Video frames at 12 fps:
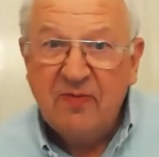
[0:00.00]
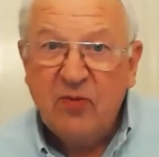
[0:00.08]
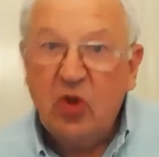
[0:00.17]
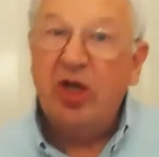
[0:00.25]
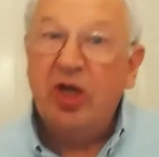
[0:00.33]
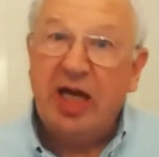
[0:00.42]

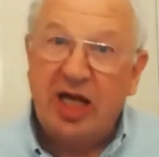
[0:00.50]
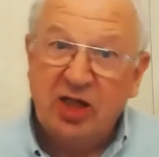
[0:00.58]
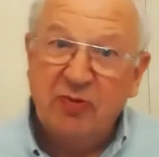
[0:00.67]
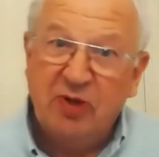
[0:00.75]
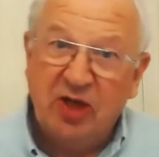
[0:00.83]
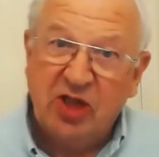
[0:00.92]
Got to gather
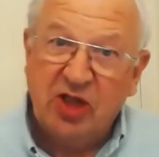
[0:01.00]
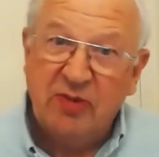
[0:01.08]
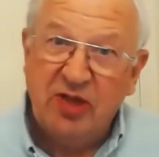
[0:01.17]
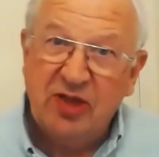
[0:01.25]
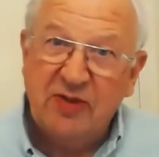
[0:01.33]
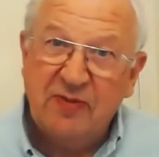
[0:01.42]
some
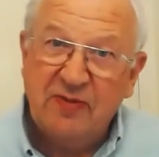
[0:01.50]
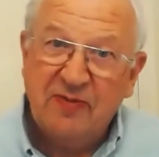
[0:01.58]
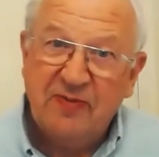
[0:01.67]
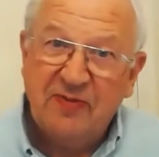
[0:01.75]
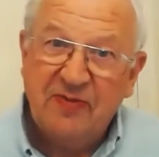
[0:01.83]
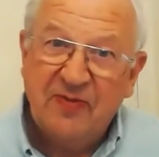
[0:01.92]
customers,
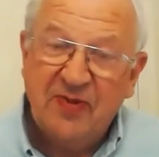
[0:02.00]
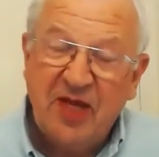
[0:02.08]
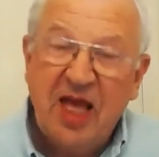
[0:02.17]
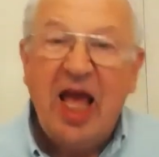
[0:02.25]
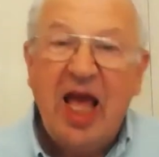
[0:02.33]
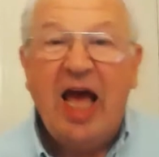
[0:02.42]

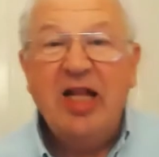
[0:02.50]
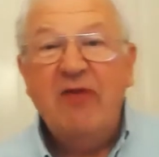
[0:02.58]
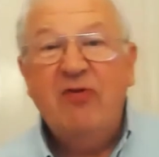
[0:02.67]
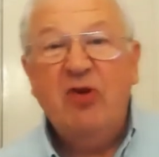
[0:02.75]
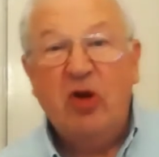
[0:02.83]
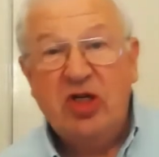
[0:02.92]
and
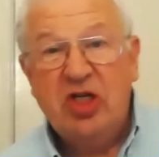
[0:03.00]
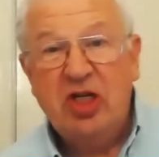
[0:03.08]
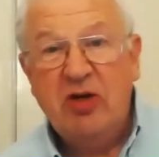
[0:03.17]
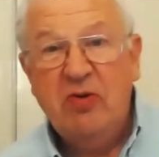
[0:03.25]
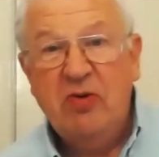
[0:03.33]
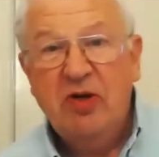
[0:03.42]
they've got
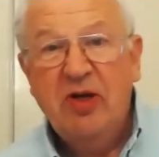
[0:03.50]
to